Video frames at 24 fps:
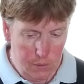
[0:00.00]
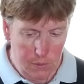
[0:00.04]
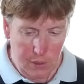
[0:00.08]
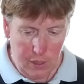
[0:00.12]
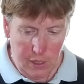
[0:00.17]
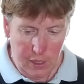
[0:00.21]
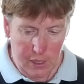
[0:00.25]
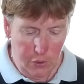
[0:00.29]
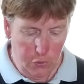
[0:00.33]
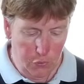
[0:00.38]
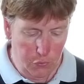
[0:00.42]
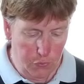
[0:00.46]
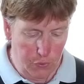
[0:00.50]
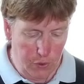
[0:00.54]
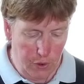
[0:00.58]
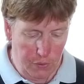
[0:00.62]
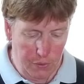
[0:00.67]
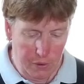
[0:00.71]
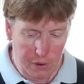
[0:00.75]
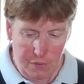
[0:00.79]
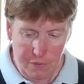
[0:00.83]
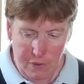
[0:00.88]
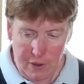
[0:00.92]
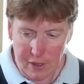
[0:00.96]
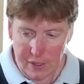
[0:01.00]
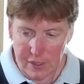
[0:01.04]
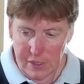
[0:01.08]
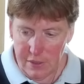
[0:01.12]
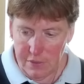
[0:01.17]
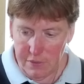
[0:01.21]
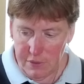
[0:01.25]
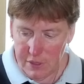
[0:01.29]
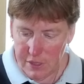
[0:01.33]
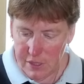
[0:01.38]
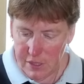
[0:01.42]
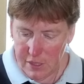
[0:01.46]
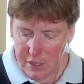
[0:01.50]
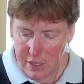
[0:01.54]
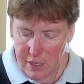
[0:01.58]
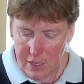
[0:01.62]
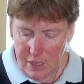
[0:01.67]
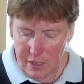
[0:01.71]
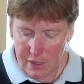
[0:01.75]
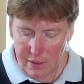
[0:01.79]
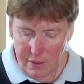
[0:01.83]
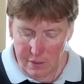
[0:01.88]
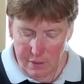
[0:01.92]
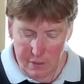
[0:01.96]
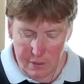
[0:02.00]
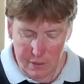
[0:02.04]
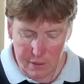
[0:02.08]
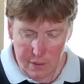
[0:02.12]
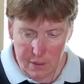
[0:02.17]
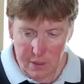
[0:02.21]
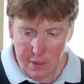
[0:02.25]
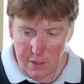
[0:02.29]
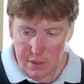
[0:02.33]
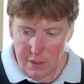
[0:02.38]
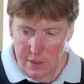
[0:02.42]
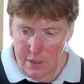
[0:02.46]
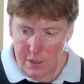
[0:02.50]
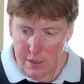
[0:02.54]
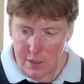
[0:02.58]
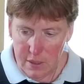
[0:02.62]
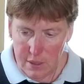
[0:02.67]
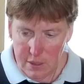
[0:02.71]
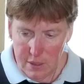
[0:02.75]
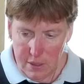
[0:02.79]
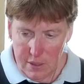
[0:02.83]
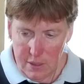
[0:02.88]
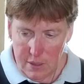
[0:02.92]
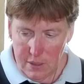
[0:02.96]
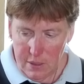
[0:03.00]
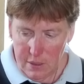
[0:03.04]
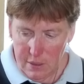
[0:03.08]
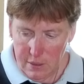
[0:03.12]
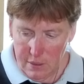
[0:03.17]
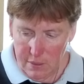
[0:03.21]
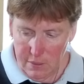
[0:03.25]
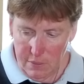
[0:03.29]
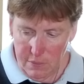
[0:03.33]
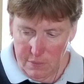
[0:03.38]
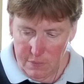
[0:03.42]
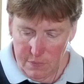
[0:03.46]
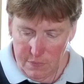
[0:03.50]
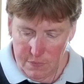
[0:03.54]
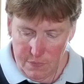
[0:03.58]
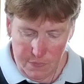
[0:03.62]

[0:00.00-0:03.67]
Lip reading: So a little flurry of activity there. No.